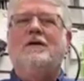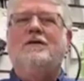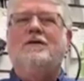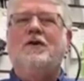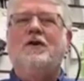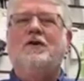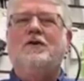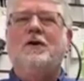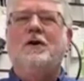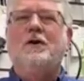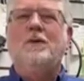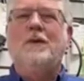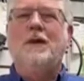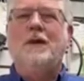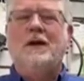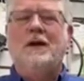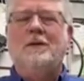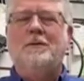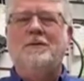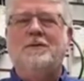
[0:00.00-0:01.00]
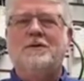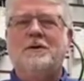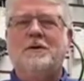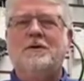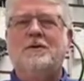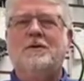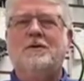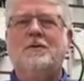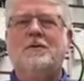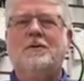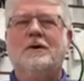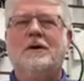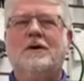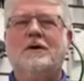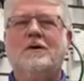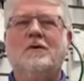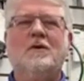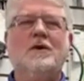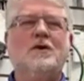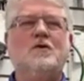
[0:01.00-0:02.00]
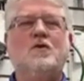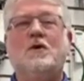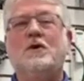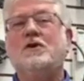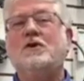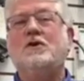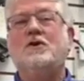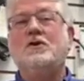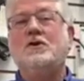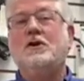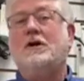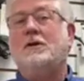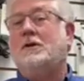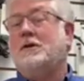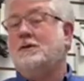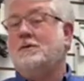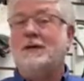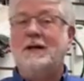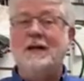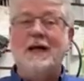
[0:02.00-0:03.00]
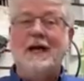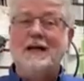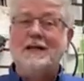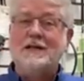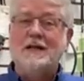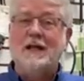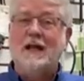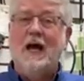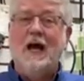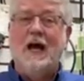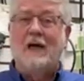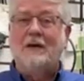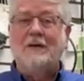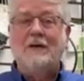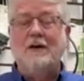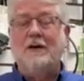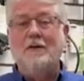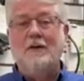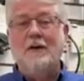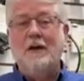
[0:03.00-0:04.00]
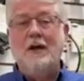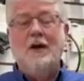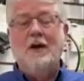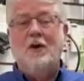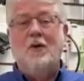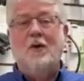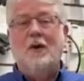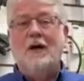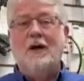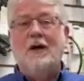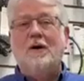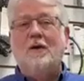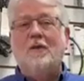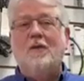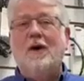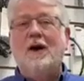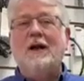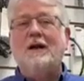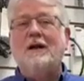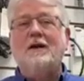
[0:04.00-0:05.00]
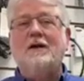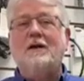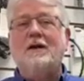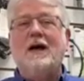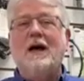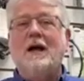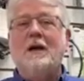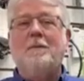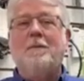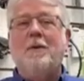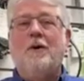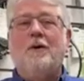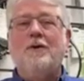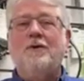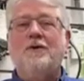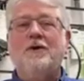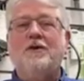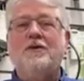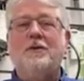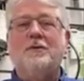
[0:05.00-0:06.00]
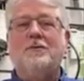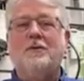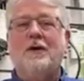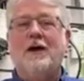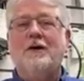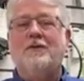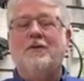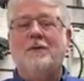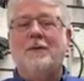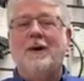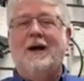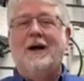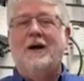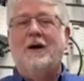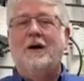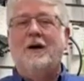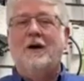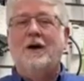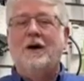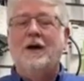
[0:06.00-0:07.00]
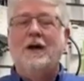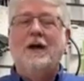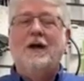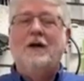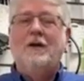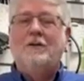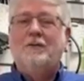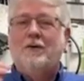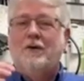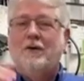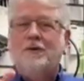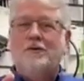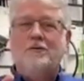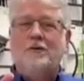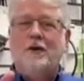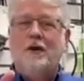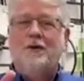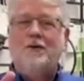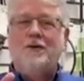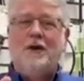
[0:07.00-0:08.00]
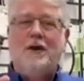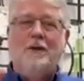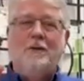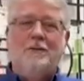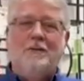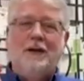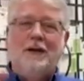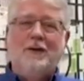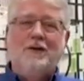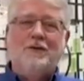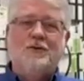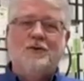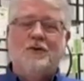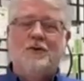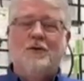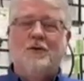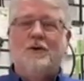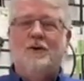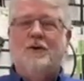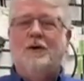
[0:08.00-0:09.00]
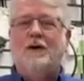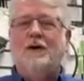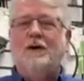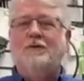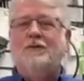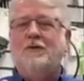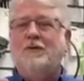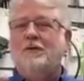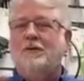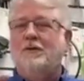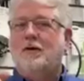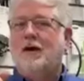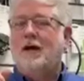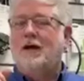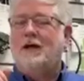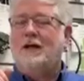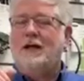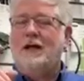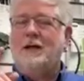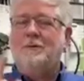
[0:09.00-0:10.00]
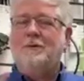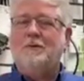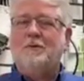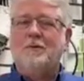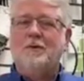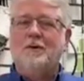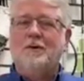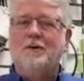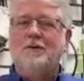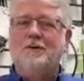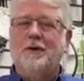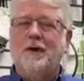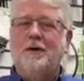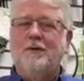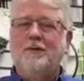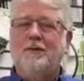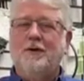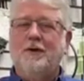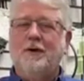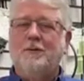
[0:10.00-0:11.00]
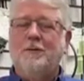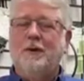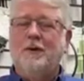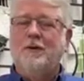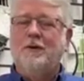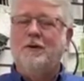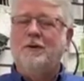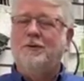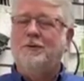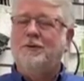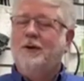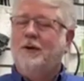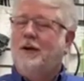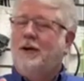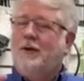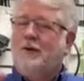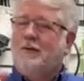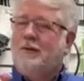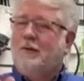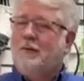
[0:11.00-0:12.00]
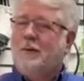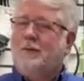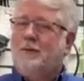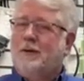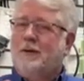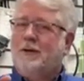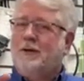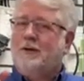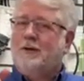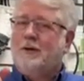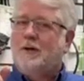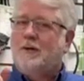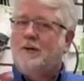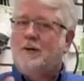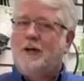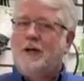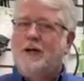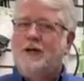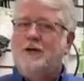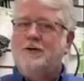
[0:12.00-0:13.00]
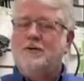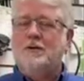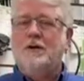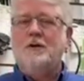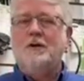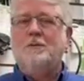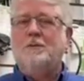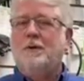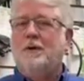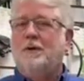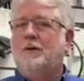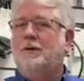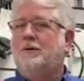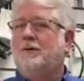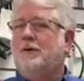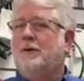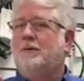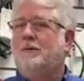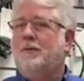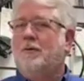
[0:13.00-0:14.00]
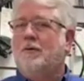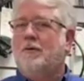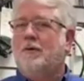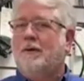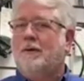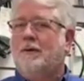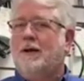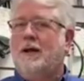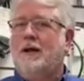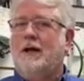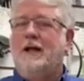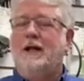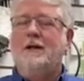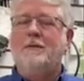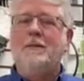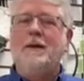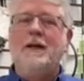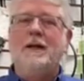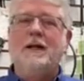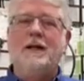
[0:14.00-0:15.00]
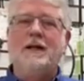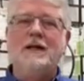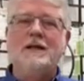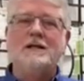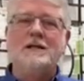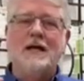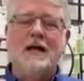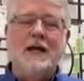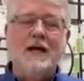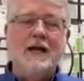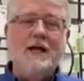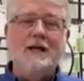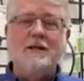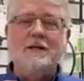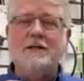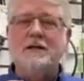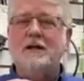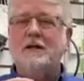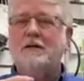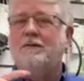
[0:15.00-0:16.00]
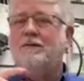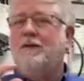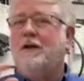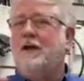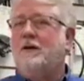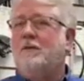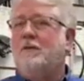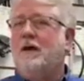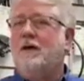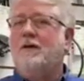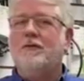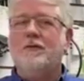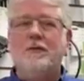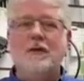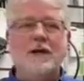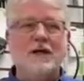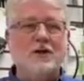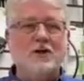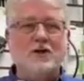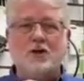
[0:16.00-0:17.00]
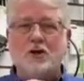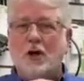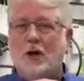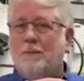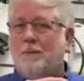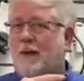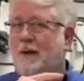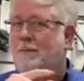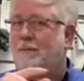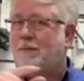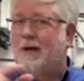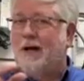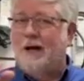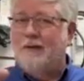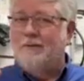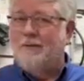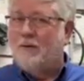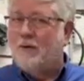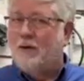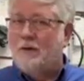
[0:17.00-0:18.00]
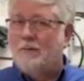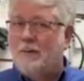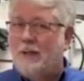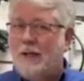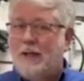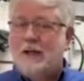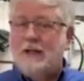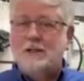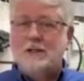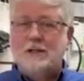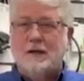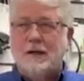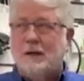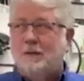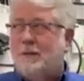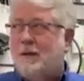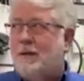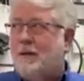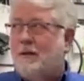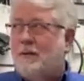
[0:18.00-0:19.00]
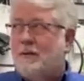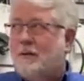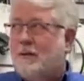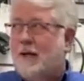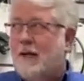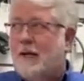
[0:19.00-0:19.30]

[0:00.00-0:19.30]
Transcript: confusing when it comes to which one you should, because we get asked a lot, you know, what kind of pole system's right for my yard. First rule of thumb, make sure if you're trying to keep squirrels off of your poles, remember that the location of your poles are important. They need to be at least 8 to 10 feet away from any jumping platform. So that'd be your